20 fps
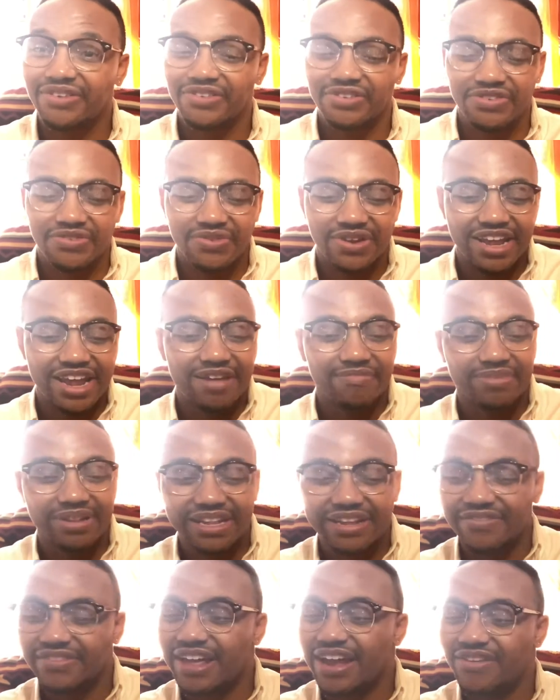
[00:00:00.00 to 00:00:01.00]
You can't
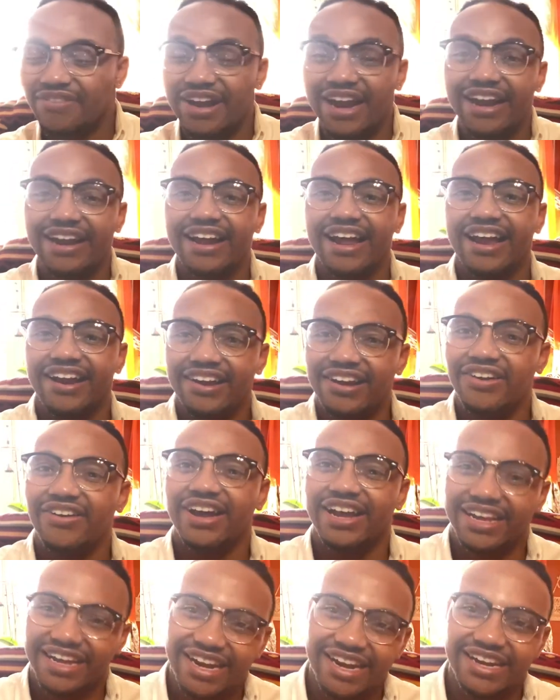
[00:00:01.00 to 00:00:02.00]
believe that, right? I know,
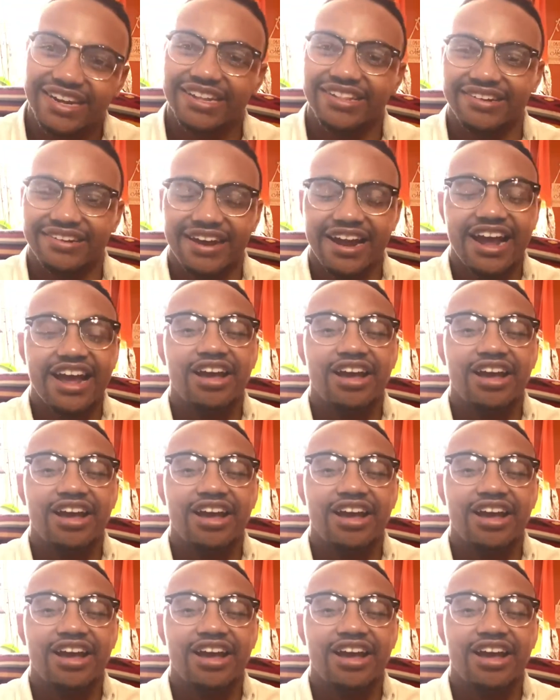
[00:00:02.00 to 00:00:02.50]
I can't either.